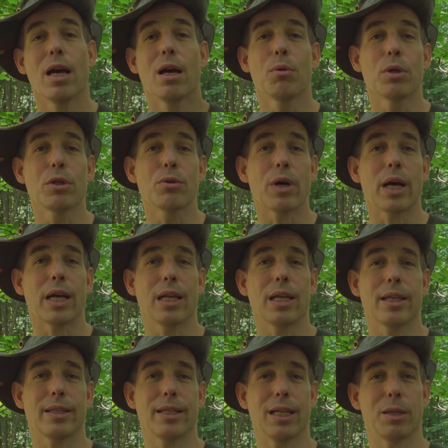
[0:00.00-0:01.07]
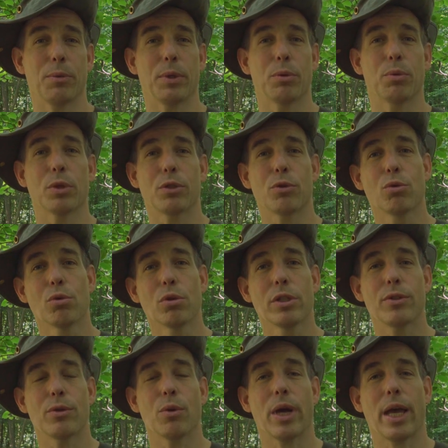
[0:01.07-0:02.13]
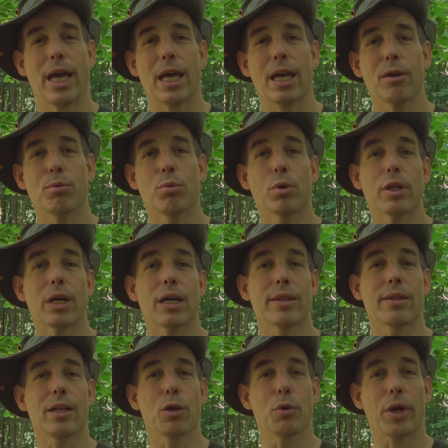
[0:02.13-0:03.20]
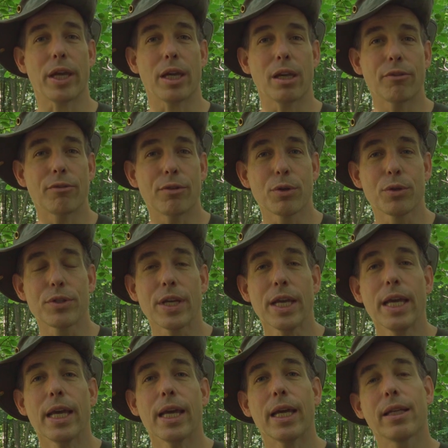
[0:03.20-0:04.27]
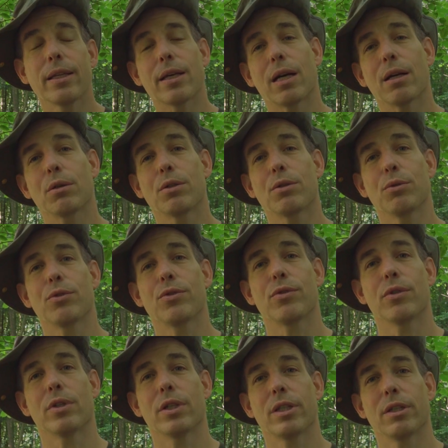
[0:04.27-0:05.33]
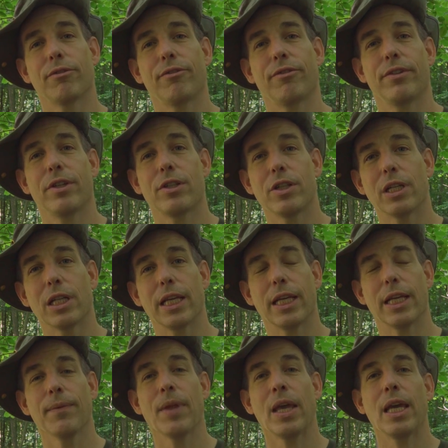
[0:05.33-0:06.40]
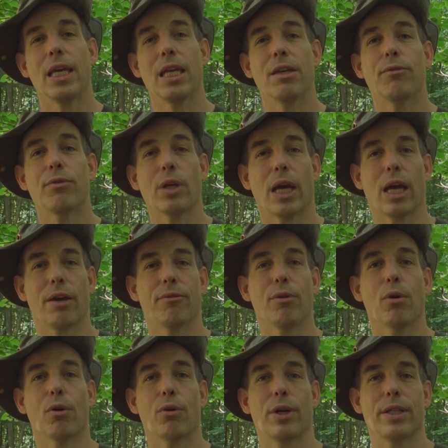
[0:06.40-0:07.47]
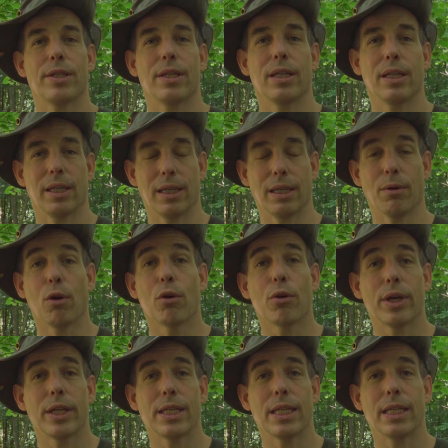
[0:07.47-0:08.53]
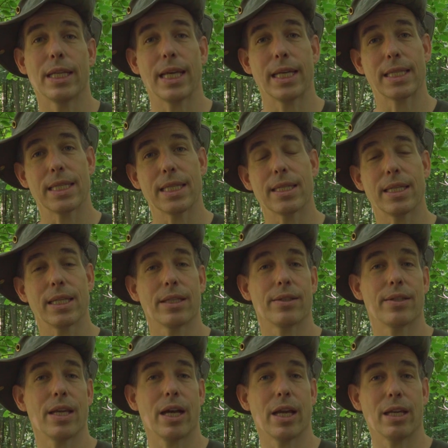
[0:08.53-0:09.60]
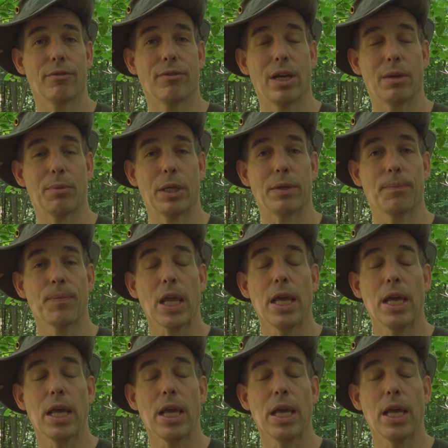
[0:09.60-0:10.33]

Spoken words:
I want to highlight a little bit what tools you have, what are the low-hanging fruits, and how to start efficiently if you have already an existing CI environment.